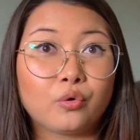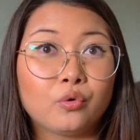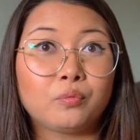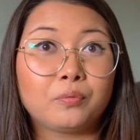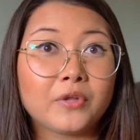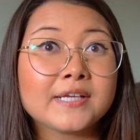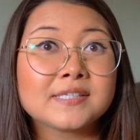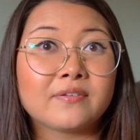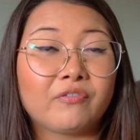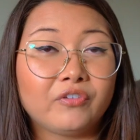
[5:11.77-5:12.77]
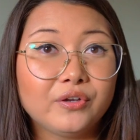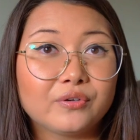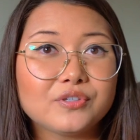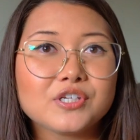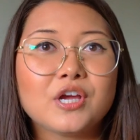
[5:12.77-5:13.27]
who plays the
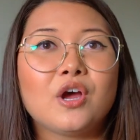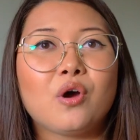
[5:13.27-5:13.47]
flute